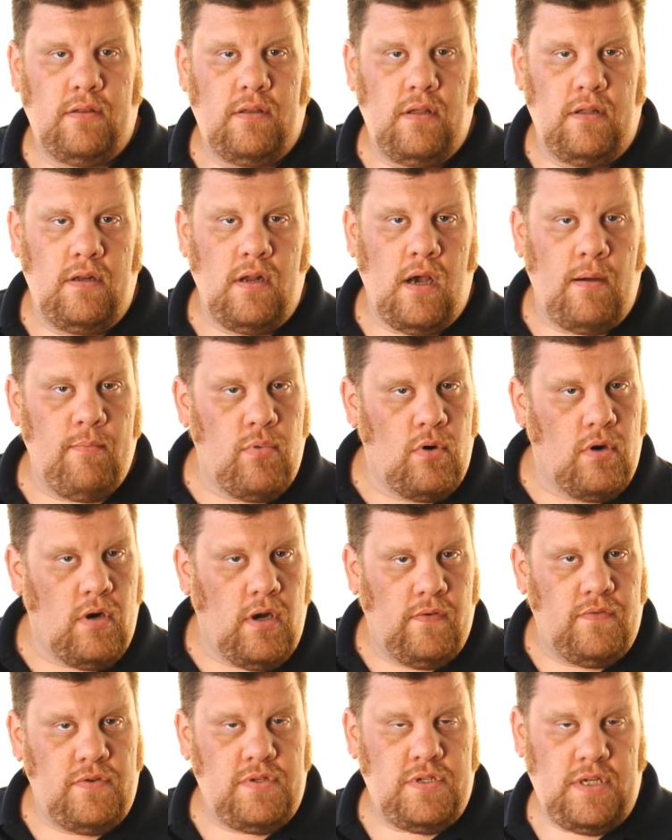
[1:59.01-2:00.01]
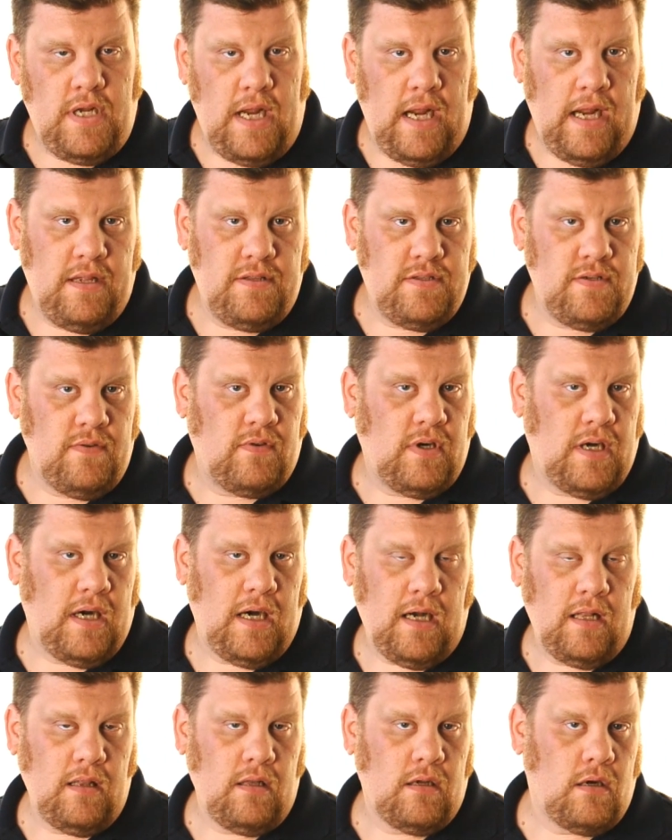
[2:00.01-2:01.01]
the number of shades of
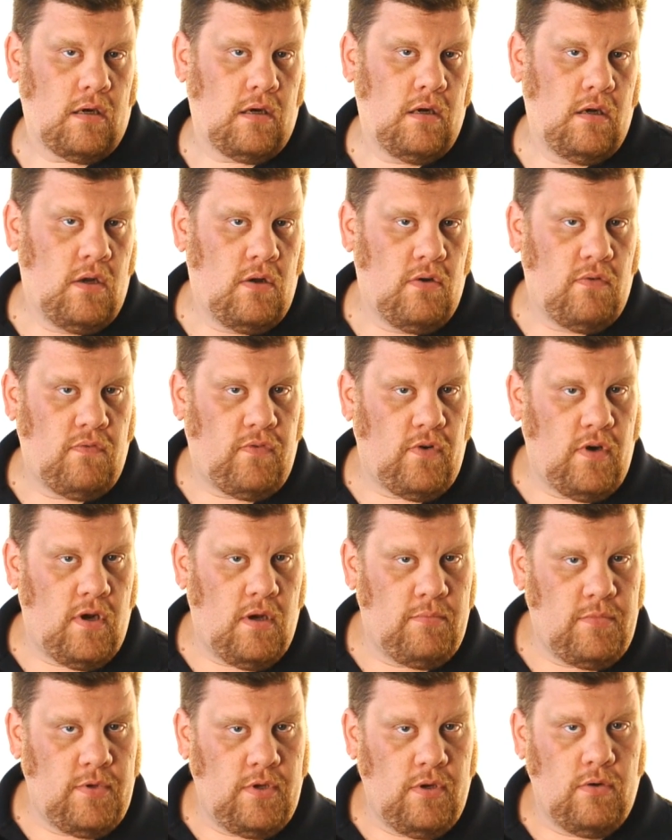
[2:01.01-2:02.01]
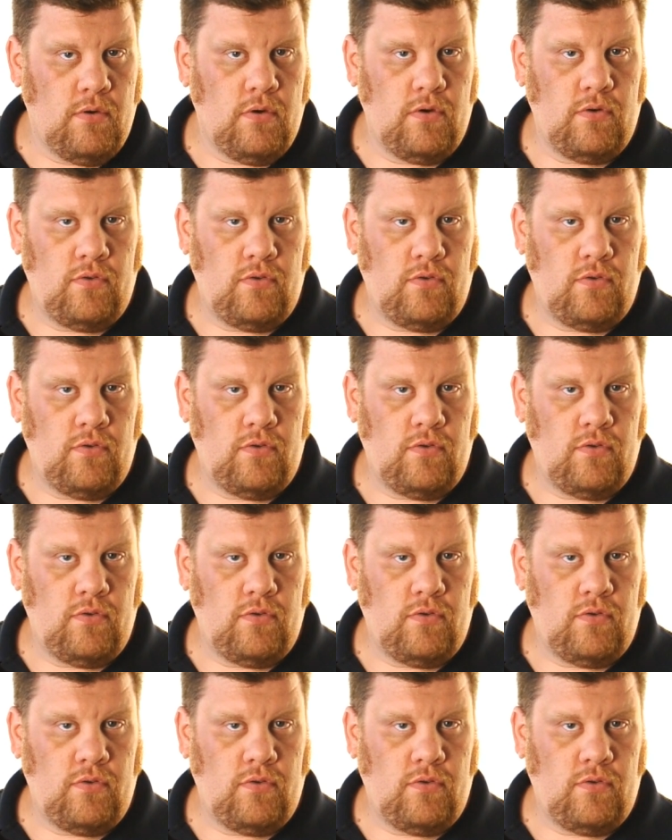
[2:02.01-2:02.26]
color from your